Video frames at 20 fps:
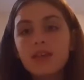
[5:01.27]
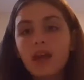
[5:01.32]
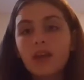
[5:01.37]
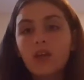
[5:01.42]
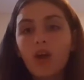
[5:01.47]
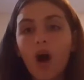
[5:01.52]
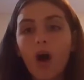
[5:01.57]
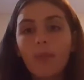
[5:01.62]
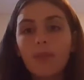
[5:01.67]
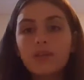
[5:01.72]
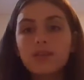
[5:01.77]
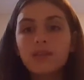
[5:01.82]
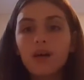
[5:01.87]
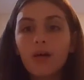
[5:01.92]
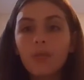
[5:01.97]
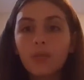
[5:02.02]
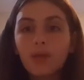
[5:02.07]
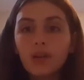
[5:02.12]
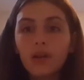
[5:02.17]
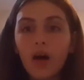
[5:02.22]
said, comment
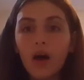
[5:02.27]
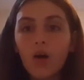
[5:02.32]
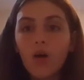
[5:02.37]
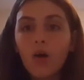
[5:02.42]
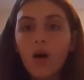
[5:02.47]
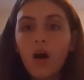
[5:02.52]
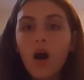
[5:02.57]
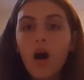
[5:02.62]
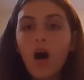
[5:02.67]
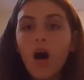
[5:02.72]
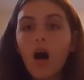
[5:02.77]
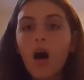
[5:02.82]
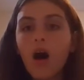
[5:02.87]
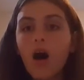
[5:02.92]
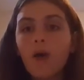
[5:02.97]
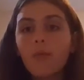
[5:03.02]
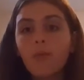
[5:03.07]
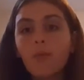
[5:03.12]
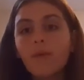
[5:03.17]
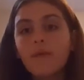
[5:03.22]
down below
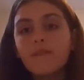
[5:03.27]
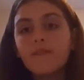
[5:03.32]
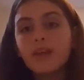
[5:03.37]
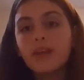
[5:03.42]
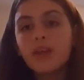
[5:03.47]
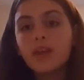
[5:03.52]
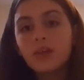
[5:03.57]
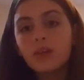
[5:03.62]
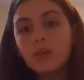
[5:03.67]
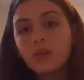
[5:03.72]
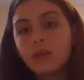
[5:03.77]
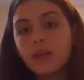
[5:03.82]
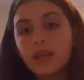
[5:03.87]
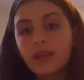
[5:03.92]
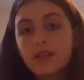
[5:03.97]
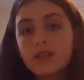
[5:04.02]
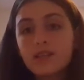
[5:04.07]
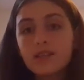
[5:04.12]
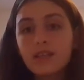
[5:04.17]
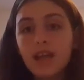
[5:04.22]
what video you would
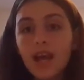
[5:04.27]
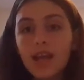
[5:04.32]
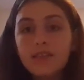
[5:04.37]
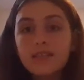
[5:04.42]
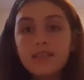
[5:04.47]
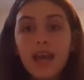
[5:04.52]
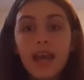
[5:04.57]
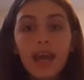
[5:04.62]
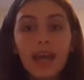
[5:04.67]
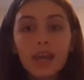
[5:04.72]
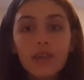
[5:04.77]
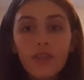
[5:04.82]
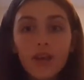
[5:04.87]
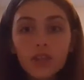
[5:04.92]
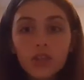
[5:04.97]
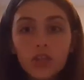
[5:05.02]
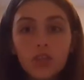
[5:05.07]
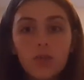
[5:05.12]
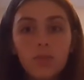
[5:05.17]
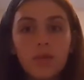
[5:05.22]
like to see next and if I
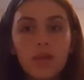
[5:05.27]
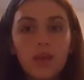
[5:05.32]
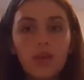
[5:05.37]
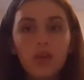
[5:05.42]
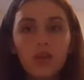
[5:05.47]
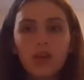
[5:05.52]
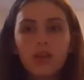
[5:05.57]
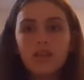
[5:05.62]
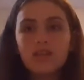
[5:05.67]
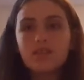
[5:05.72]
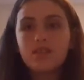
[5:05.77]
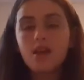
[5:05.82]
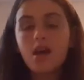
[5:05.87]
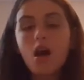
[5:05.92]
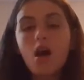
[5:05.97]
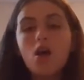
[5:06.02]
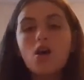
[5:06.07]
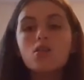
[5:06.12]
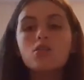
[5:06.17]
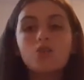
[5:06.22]
should do meet and greets.
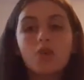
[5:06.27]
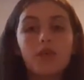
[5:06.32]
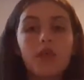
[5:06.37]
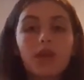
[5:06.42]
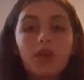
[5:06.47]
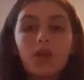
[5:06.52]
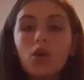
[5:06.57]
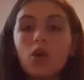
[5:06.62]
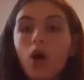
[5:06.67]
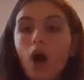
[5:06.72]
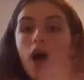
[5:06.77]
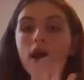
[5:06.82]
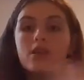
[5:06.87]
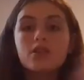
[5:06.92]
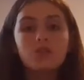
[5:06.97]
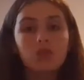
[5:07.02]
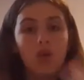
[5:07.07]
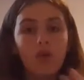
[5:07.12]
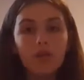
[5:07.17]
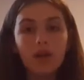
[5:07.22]
So thank you
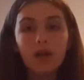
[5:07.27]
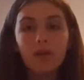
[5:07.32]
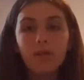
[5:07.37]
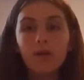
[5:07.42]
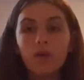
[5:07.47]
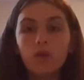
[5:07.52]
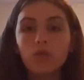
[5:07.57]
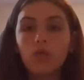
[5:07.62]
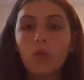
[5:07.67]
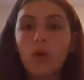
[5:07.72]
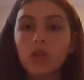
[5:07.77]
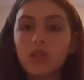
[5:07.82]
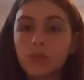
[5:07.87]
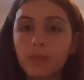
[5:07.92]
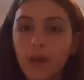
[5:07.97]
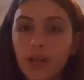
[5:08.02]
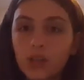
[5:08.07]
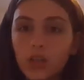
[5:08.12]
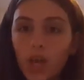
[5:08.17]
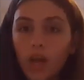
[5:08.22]
guys so very much for
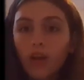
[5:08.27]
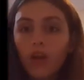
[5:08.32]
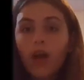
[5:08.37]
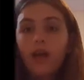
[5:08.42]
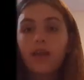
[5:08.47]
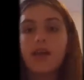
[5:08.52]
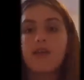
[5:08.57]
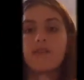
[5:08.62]
watching my channel. I